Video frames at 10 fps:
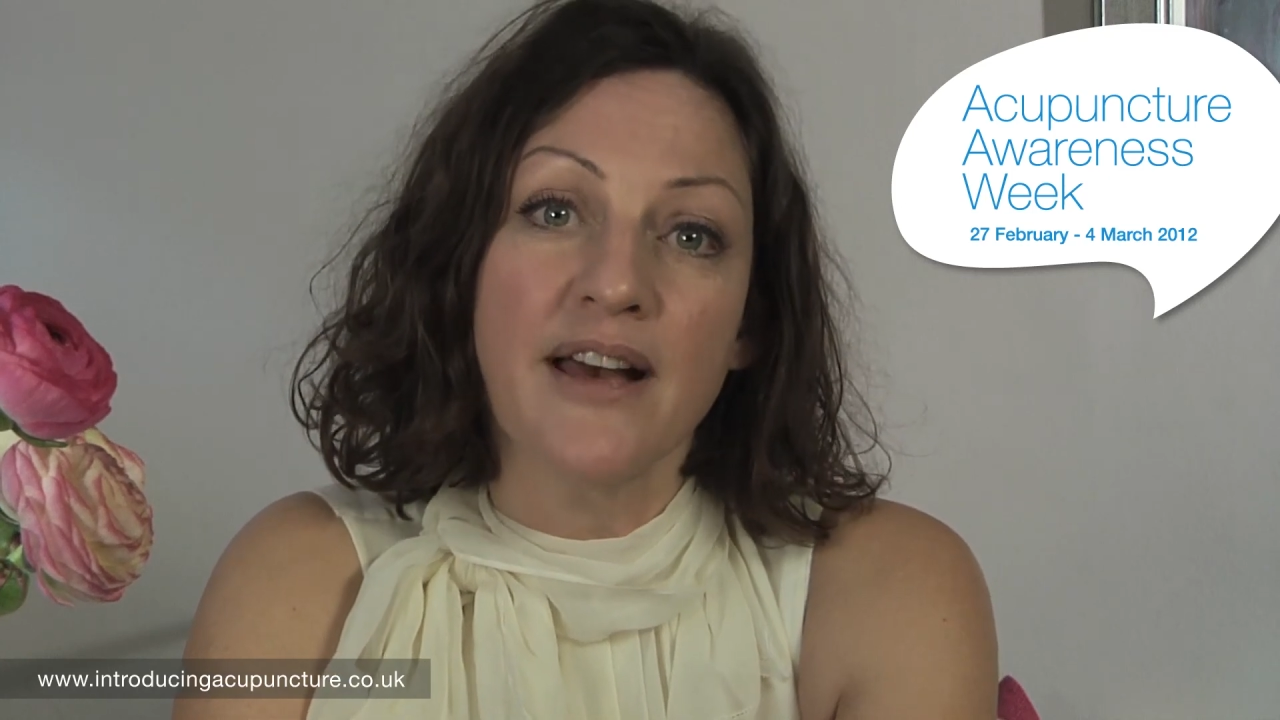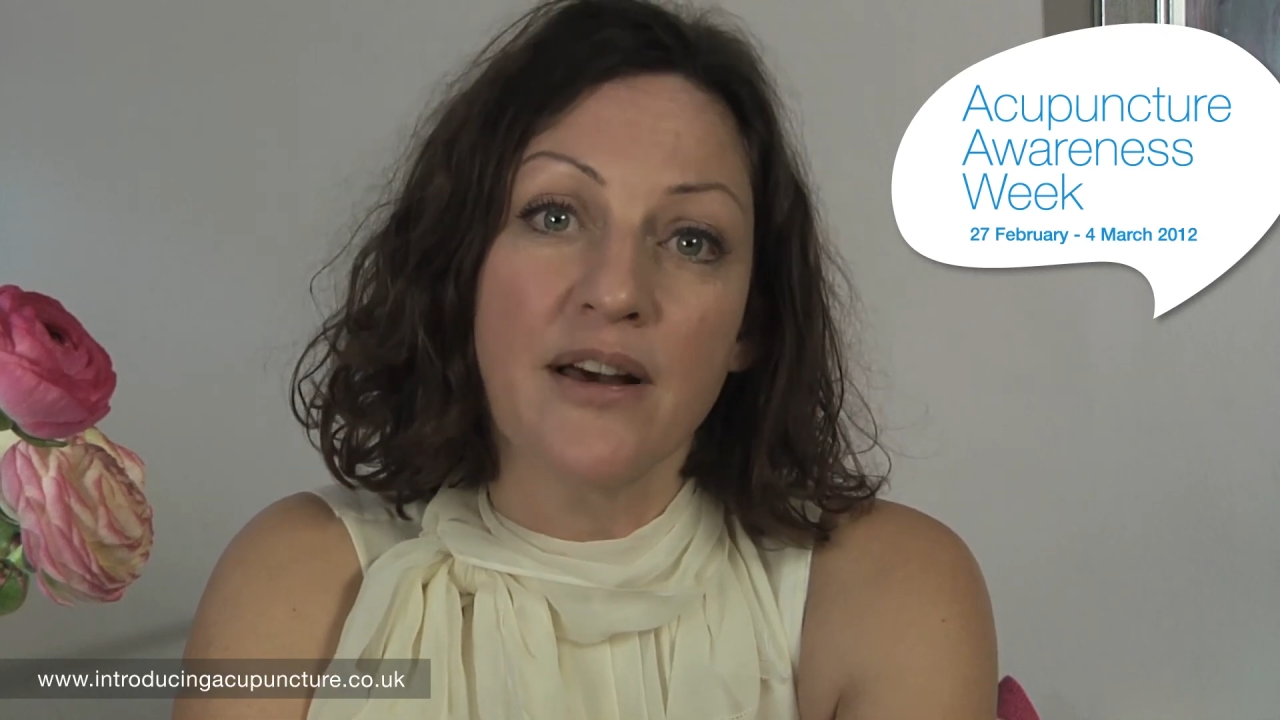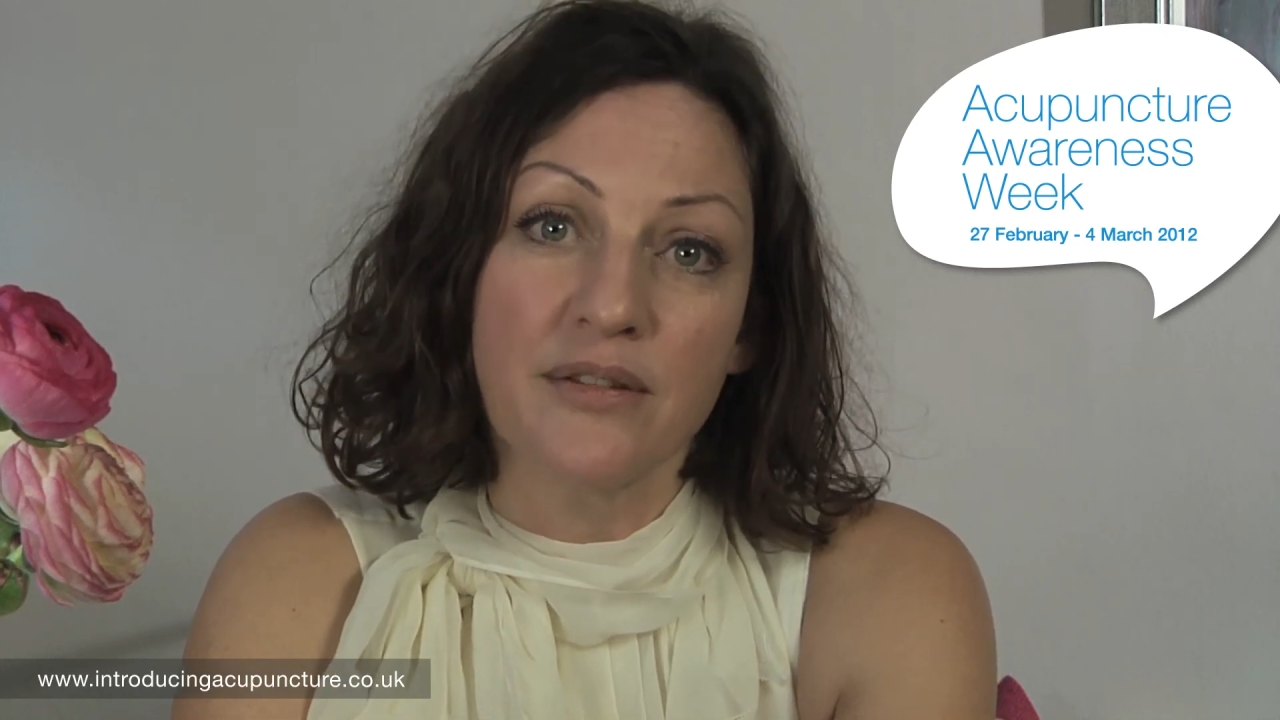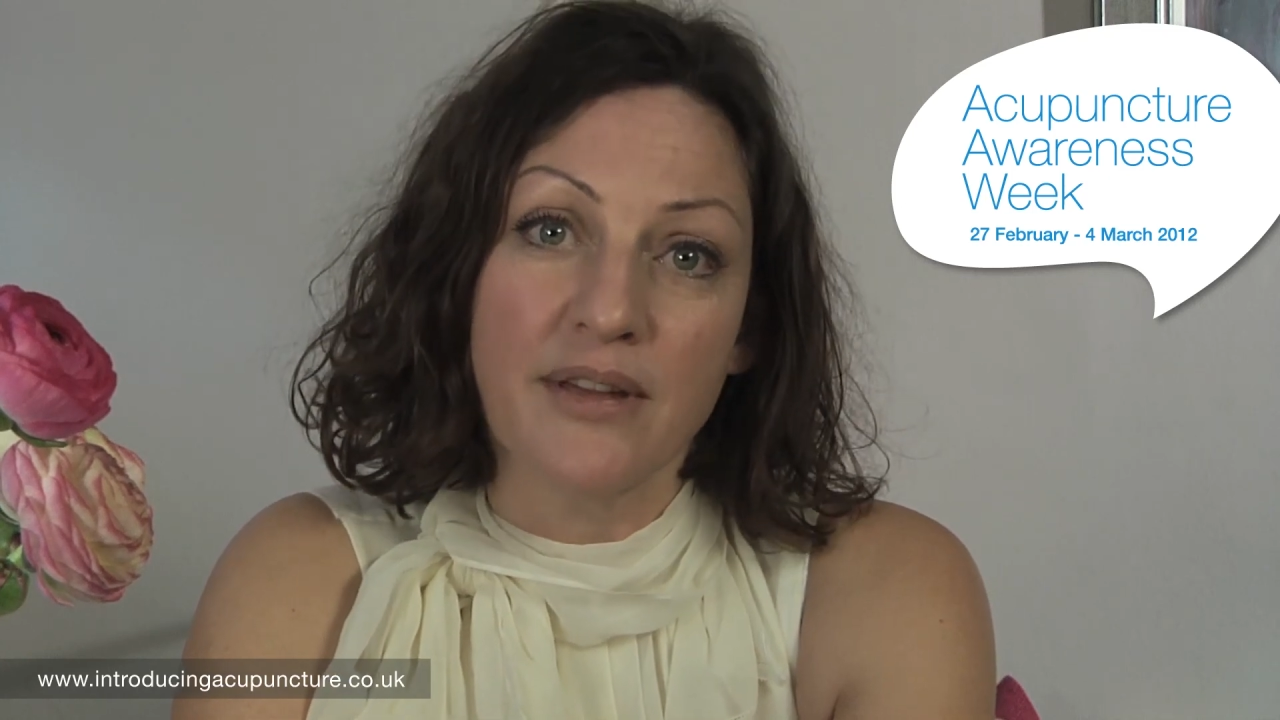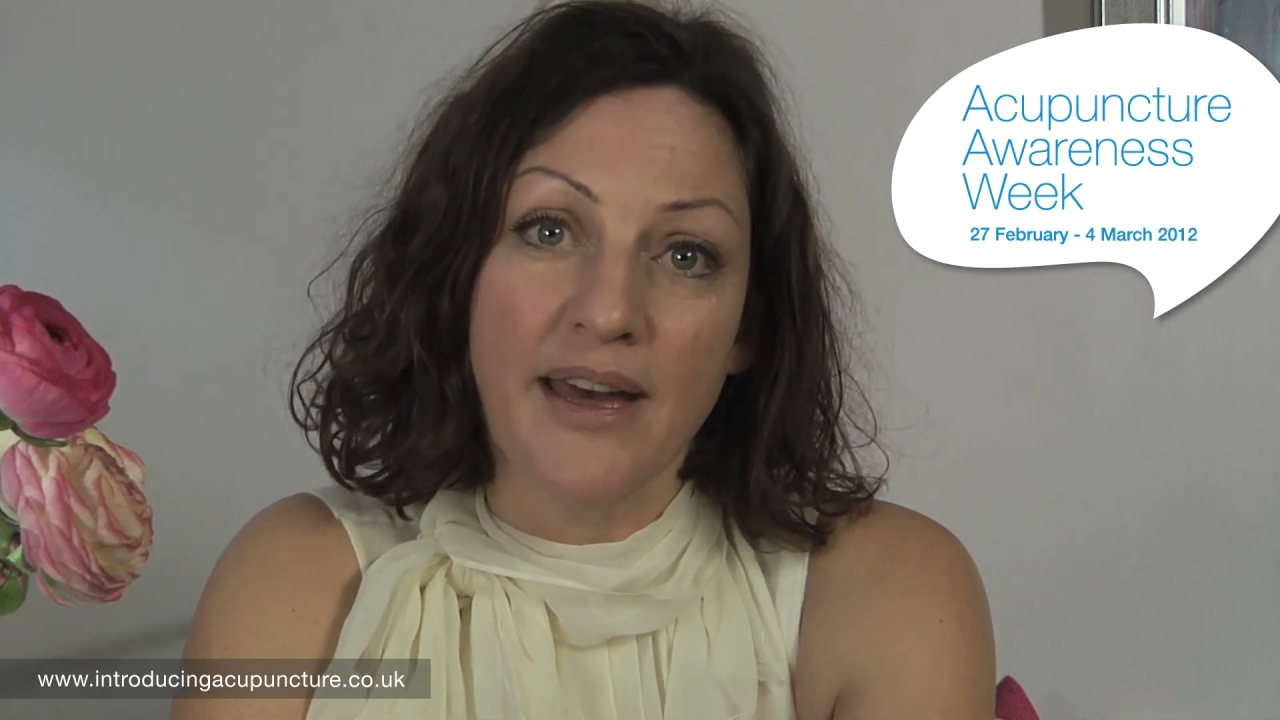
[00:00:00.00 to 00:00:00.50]

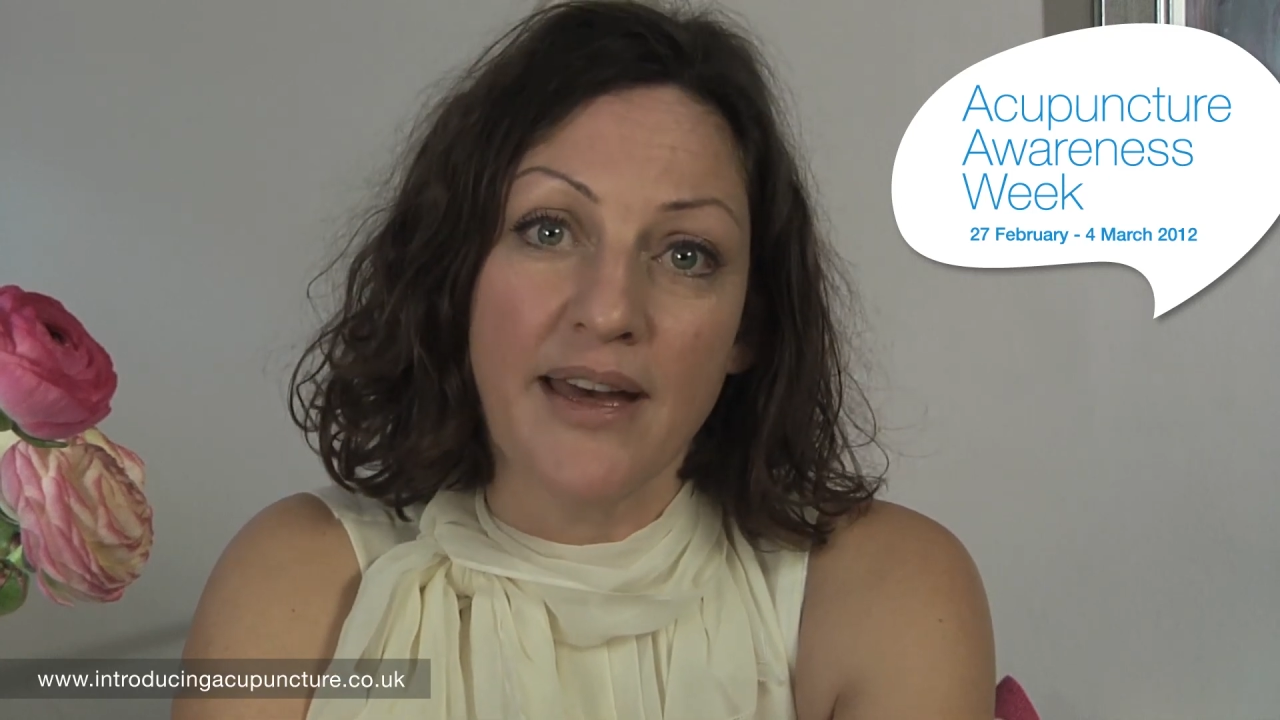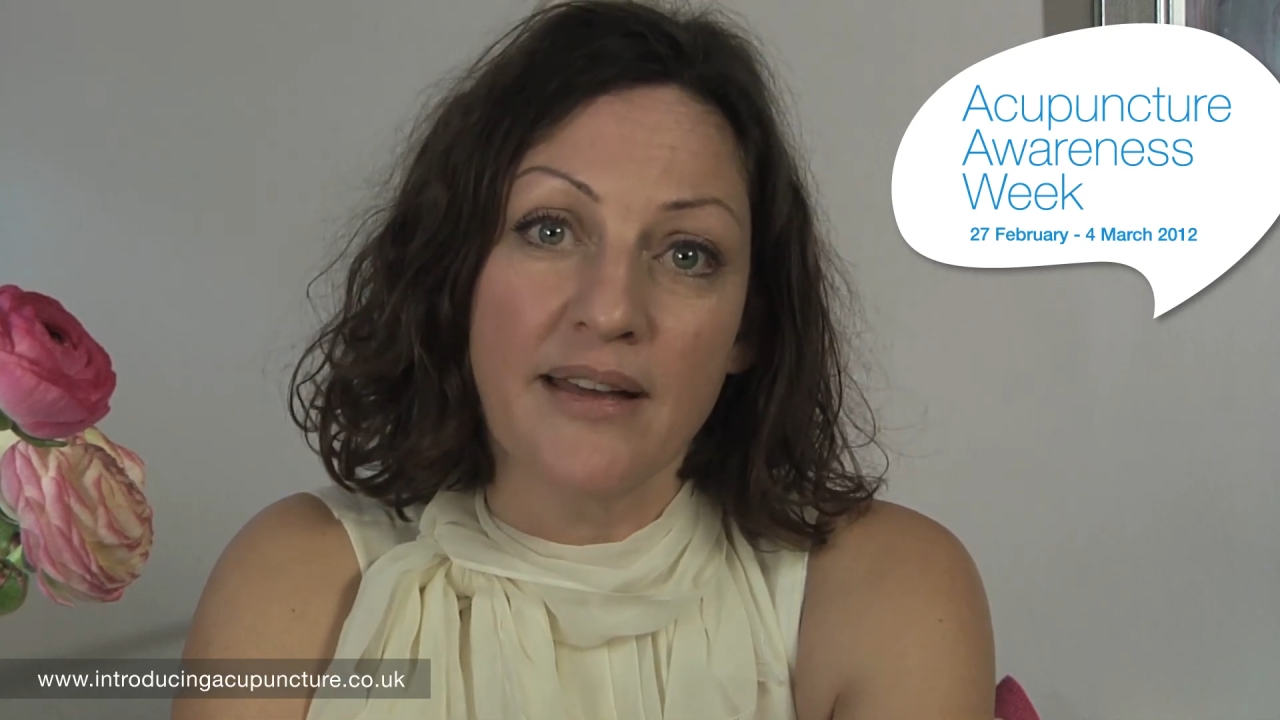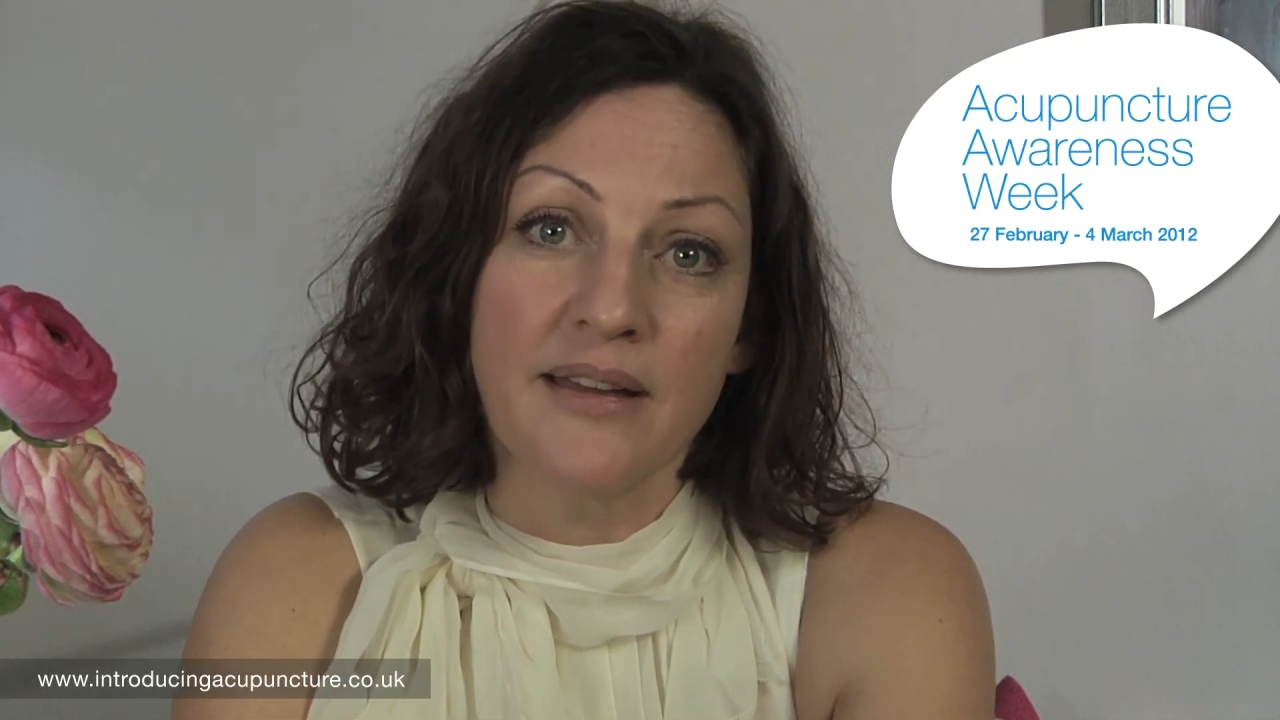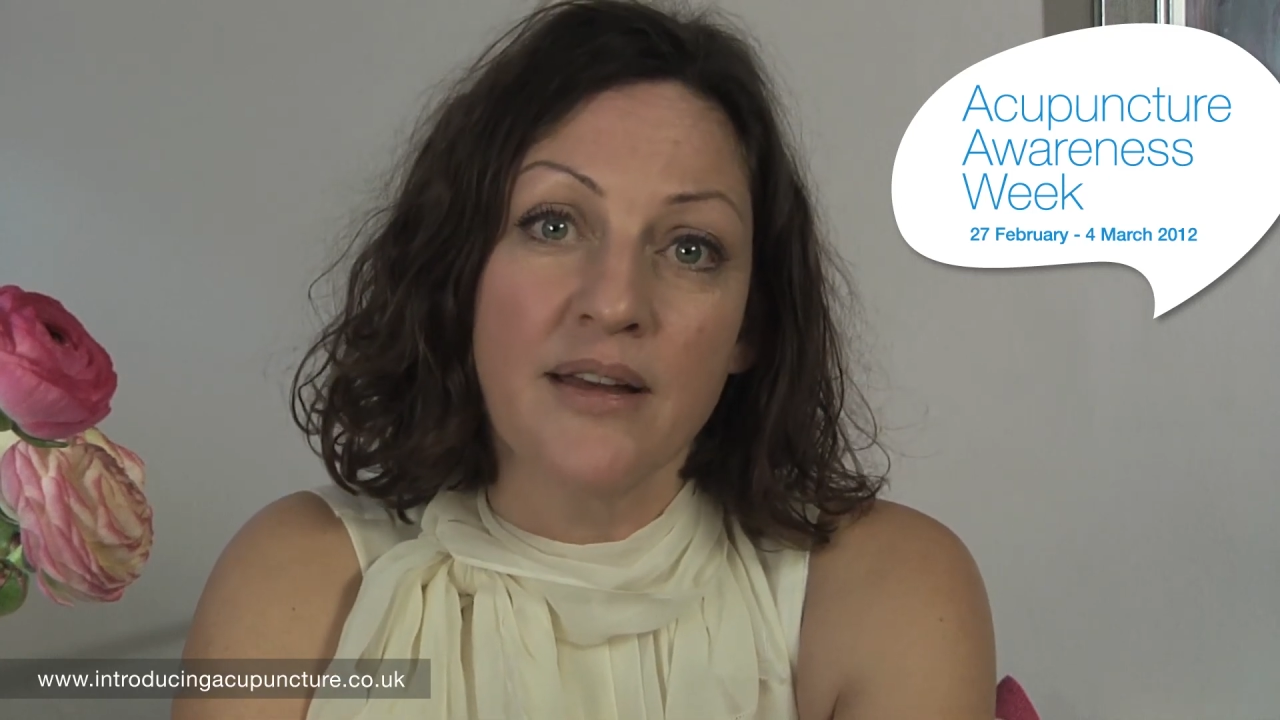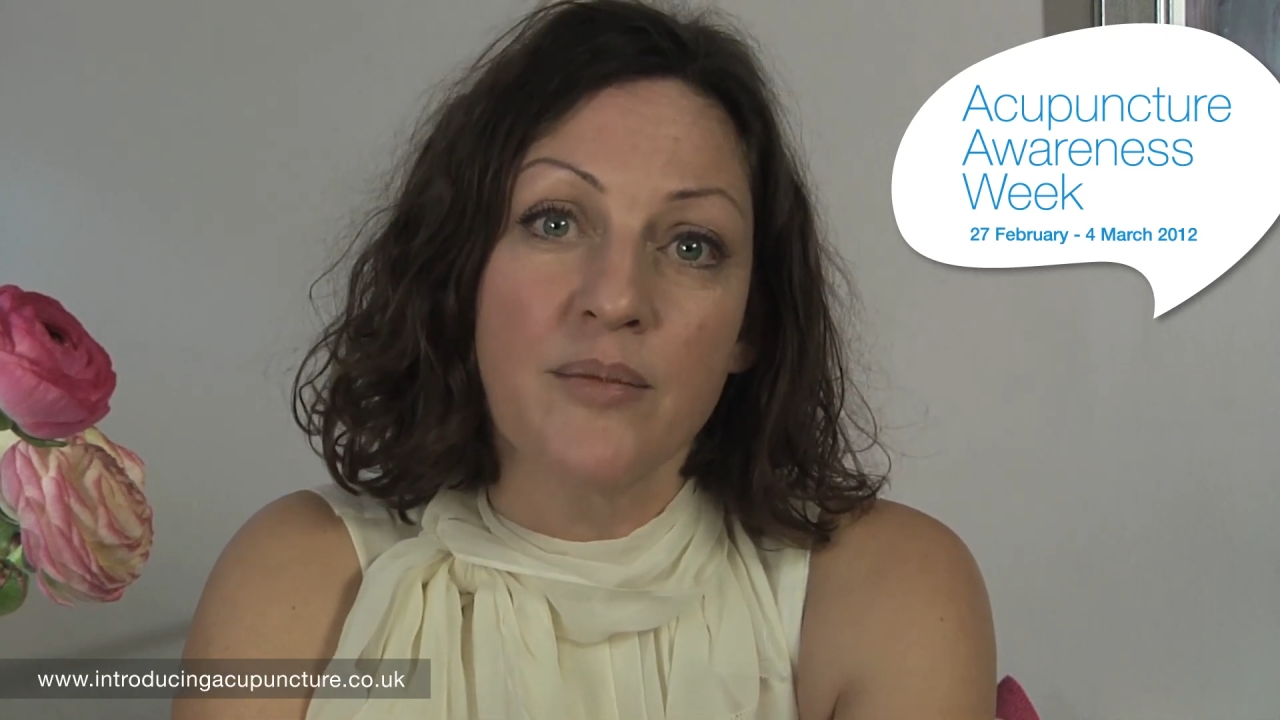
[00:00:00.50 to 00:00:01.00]
healthcare